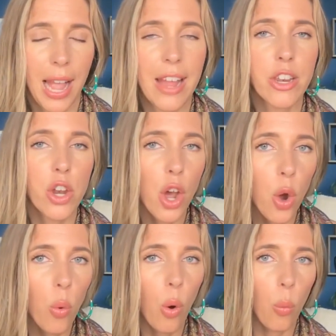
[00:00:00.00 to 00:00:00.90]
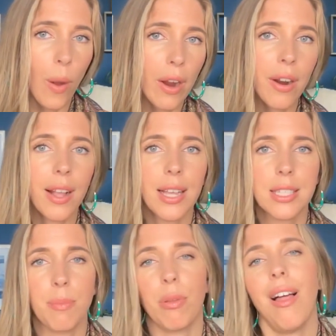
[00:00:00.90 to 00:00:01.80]
and know where it
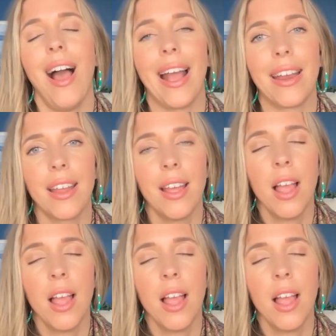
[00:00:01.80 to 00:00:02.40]
gets applied,